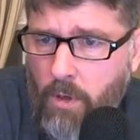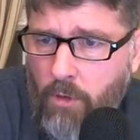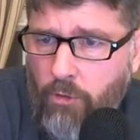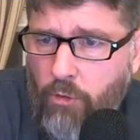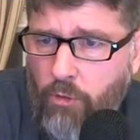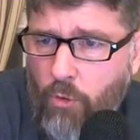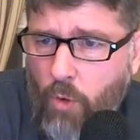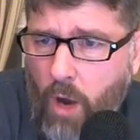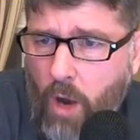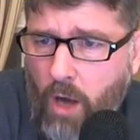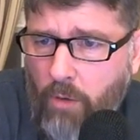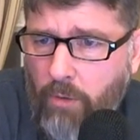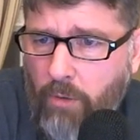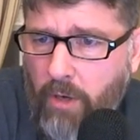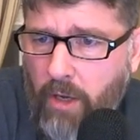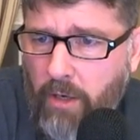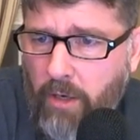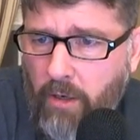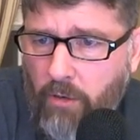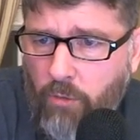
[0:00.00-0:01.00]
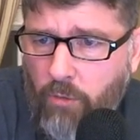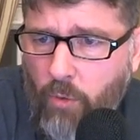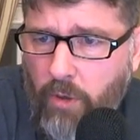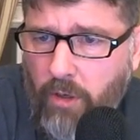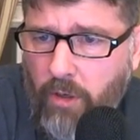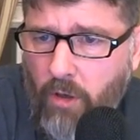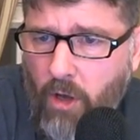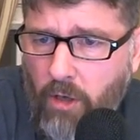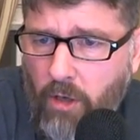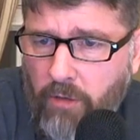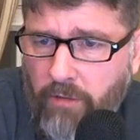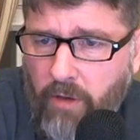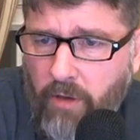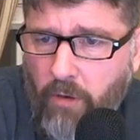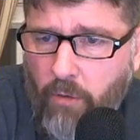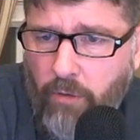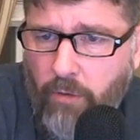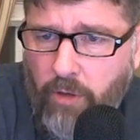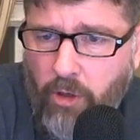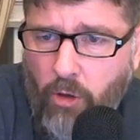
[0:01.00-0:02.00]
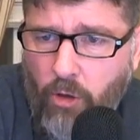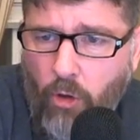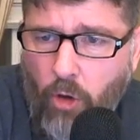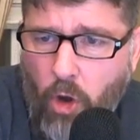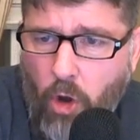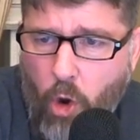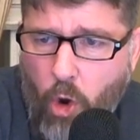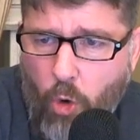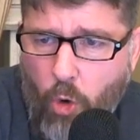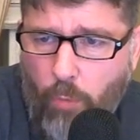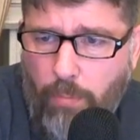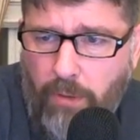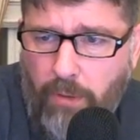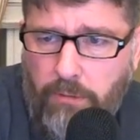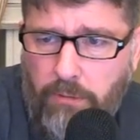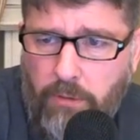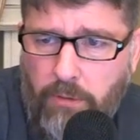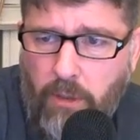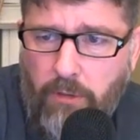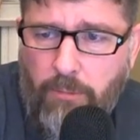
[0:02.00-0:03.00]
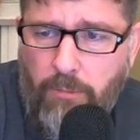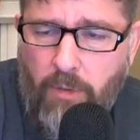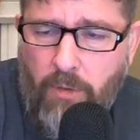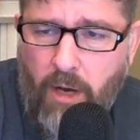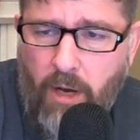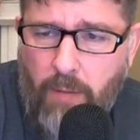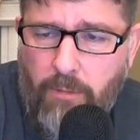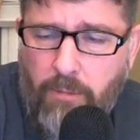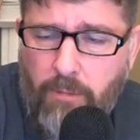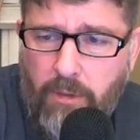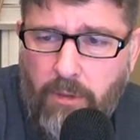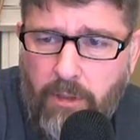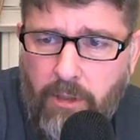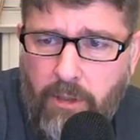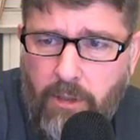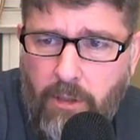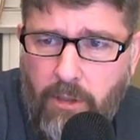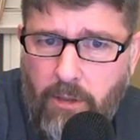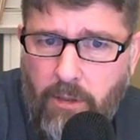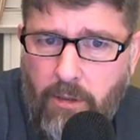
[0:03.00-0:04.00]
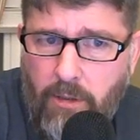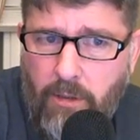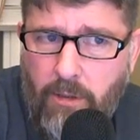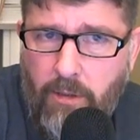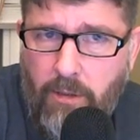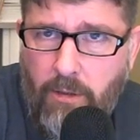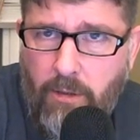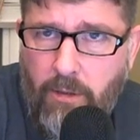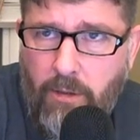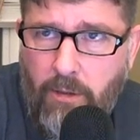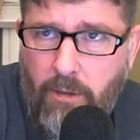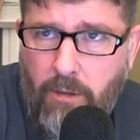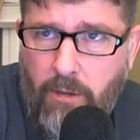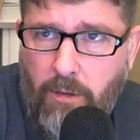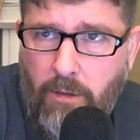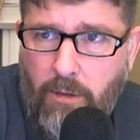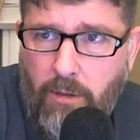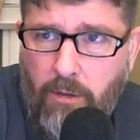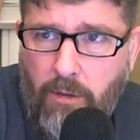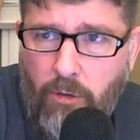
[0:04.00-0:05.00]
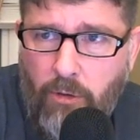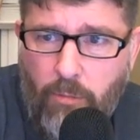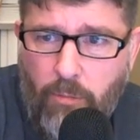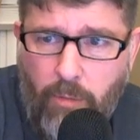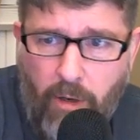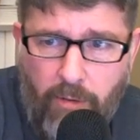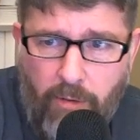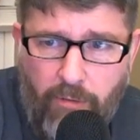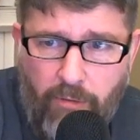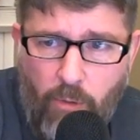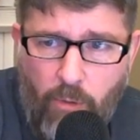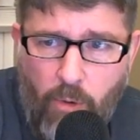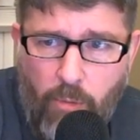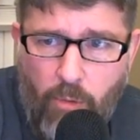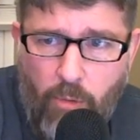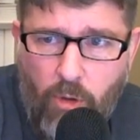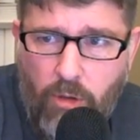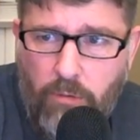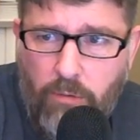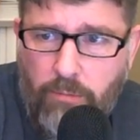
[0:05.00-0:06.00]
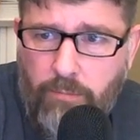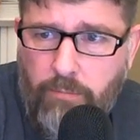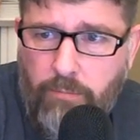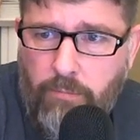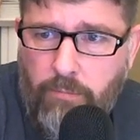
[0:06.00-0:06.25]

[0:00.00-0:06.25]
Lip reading: 2 Aqua Knight on 20 long. Is that overkill? Nope. That's probably... You could probably fit one more.